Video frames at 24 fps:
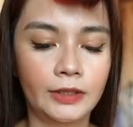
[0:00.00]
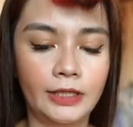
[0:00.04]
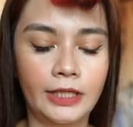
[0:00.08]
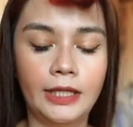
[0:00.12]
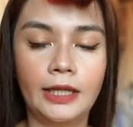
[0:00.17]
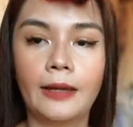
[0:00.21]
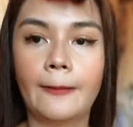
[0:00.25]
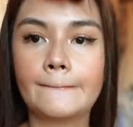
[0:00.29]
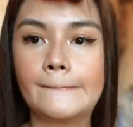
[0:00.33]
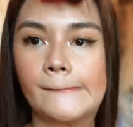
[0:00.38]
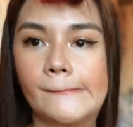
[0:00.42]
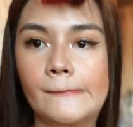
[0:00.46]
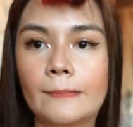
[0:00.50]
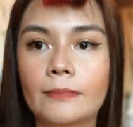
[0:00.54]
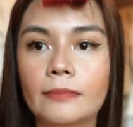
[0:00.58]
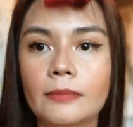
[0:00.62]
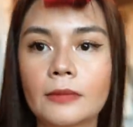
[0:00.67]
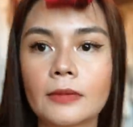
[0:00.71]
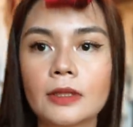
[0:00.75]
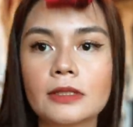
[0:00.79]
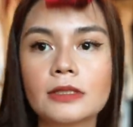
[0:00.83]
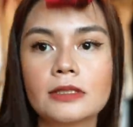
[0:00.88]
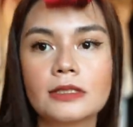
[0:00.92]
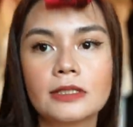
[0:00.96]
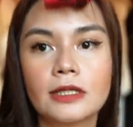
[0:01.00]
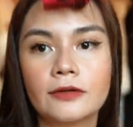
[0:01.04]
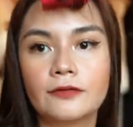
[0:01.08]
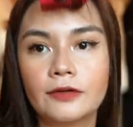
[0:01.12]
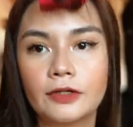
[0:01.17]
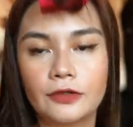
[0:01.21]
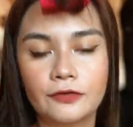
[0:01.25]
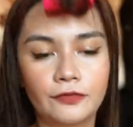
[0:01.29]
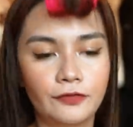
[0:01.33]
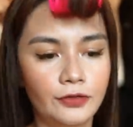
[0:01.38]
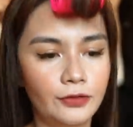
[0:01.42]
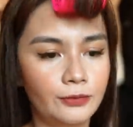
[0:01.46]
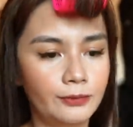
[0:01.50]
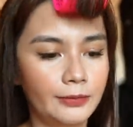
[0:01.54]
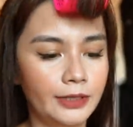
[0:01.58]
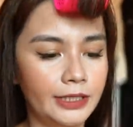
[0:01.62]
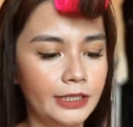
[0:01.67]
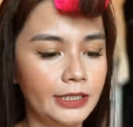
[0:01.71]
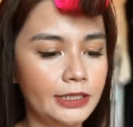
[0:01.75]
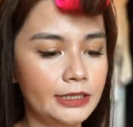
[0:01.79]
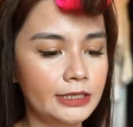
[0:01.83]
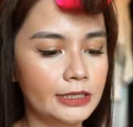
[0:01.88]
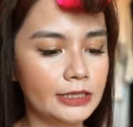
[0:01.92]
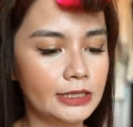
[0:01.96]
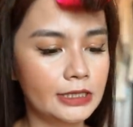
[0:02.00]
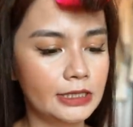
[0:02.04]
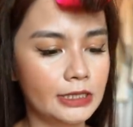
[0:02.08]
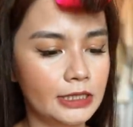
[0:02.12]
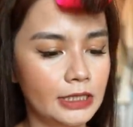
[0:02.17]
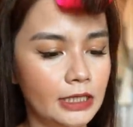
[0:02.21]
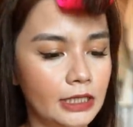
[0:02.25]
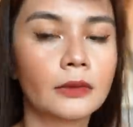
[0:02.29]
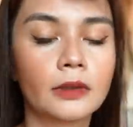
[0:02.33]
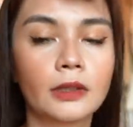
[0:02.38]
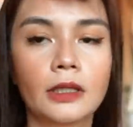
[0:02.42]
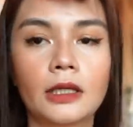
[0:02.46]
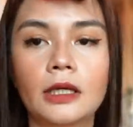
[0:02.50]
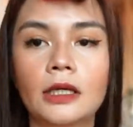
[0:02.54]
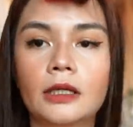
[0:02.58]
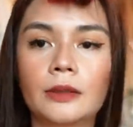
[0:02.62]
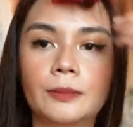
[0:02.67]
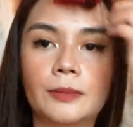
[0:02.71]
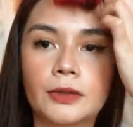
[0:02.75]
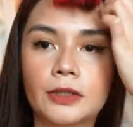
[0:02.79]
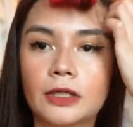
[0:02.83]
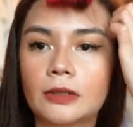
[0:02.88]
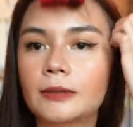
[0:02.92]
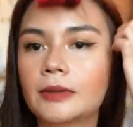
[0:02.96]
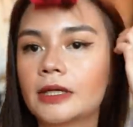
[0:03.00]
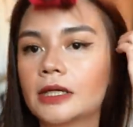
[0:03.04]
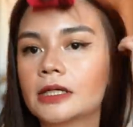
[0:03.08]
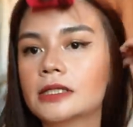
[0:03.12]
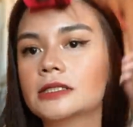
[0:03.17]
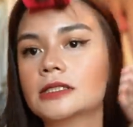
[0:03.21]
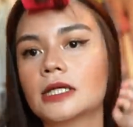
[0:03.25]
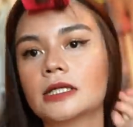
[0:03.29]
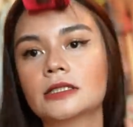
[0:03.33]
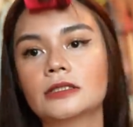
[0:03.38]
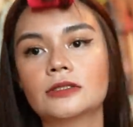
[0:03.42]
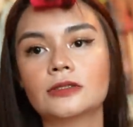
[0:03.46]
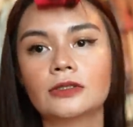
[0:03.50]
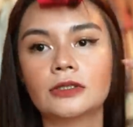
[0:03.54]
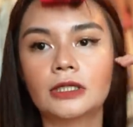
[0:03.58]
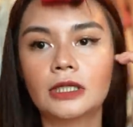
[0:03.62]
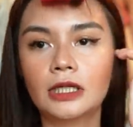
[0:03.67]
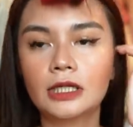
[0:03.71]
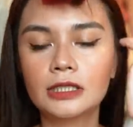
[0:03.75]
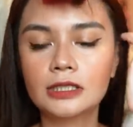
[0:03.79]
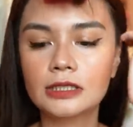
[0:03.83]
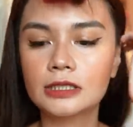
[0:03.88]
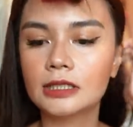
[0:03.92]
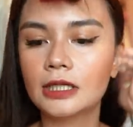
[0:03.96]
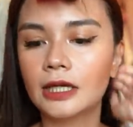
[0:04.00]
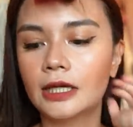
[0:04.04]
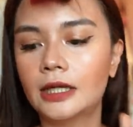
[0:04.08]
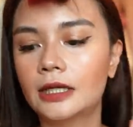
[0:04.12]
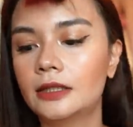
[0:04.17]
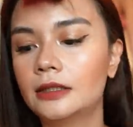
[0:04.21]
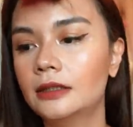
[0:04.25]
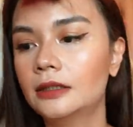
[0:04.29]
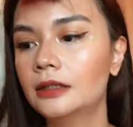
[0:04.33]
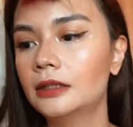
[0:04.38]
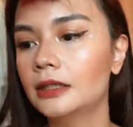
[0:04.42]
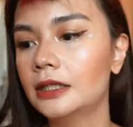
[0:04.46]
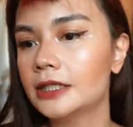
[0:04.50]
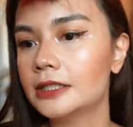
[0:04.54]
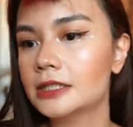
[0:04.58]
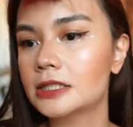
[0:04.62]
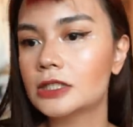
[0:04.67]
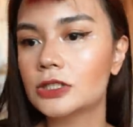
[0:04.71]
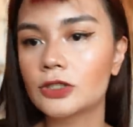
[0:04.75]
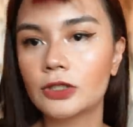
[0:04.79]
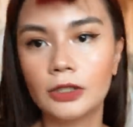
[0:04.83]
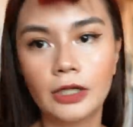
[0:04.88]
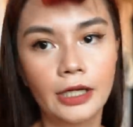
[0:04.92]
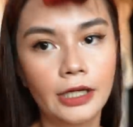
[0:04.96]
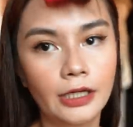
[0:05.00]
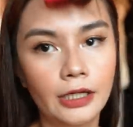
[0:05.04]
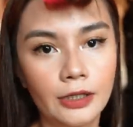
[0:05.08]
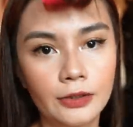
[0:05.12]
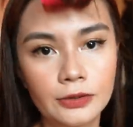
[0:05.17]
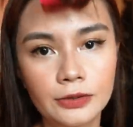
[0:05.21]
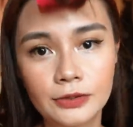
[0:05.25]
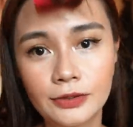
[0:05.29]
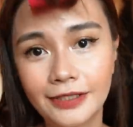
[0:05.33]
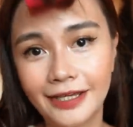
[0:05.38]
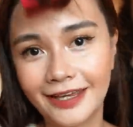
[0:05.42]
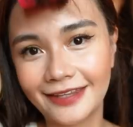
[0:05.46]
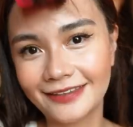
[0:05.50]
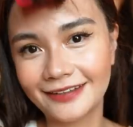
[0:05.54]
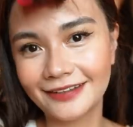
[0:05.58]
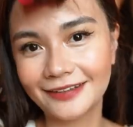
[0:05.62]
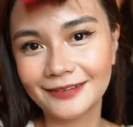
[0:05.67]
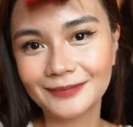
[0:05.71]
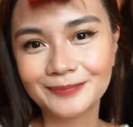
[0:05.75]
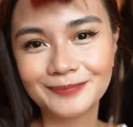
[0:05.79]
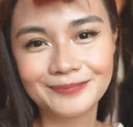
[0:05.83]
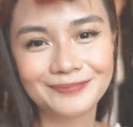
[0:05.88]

Okay, let's give it a few minutes. Okay, I'll put on my accessories, then let's try it out together.